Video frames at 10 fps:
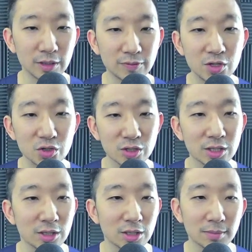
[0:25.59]

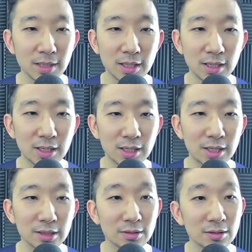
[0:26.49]
Eventually.
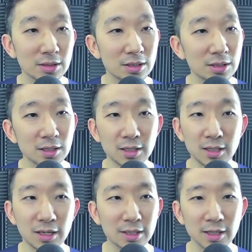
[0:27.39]
But
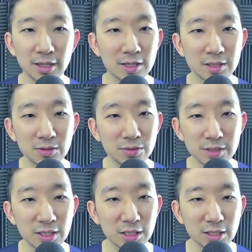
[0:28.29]
yeah, I still don't
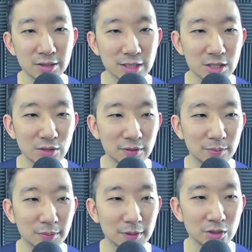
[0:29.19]
see any clear signs of a
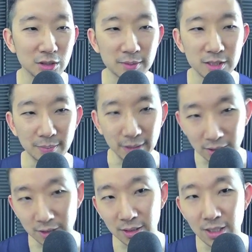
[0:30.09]
proper tradable chart
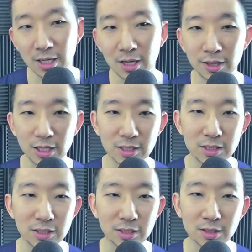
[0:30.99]
pattern.
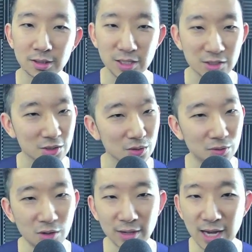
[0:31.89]
Things can just go
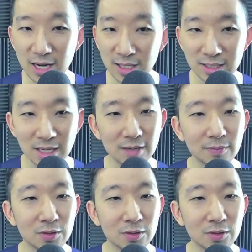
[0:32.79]
wrong anytime.